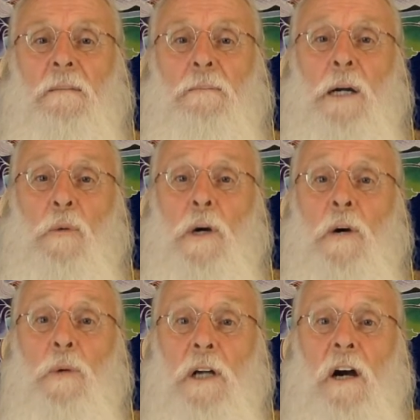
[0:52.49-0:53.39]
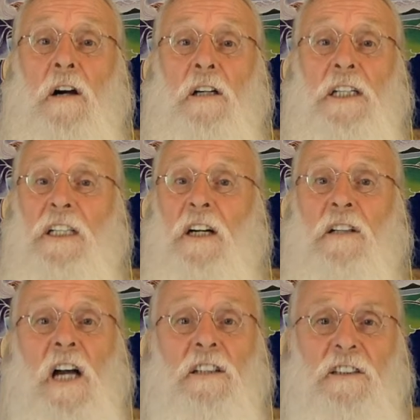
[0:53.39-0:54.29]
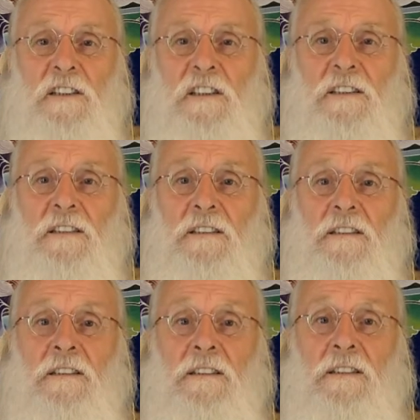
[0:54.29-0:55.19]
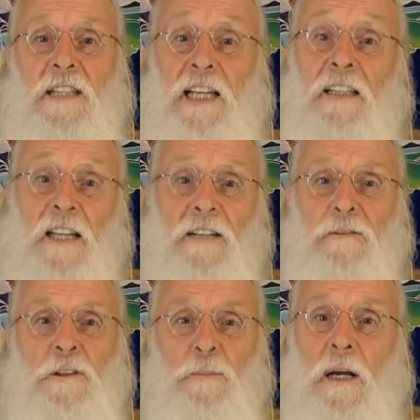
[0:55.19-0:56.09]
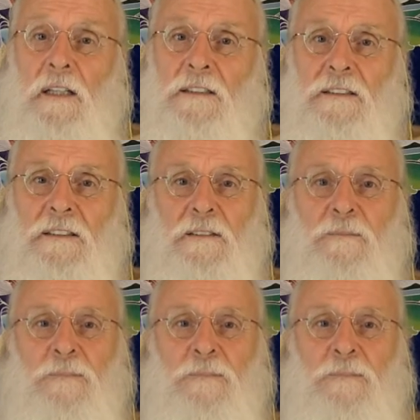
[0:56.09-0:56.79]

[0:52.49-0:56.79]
by where we are in our consciousness, and life responds.